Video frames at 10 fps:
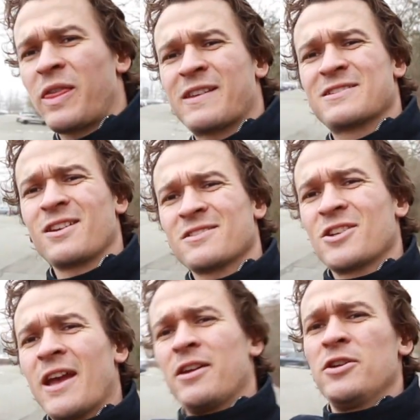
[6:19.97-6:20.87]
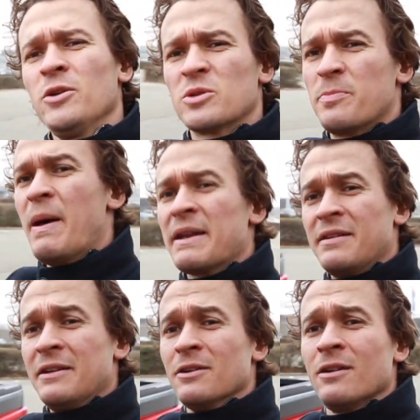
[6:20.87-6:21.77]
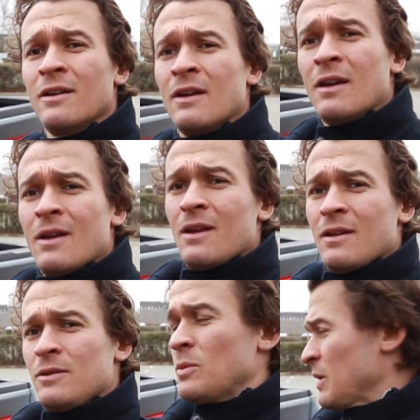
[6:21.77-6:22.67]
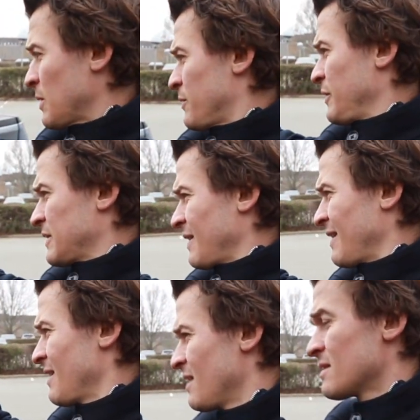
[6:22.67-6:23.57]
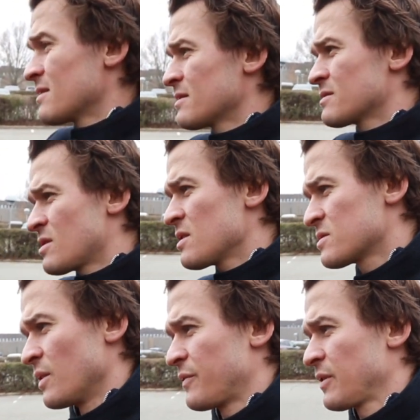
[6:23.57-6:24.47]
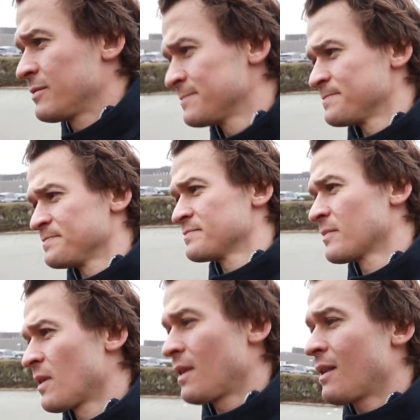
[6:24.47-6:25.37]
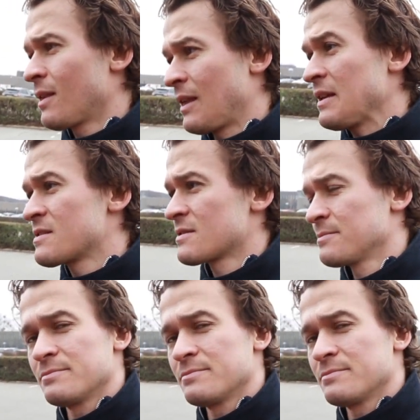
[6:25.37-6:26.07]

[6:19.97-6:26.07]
such a huge bed here, where you can fit tons of things,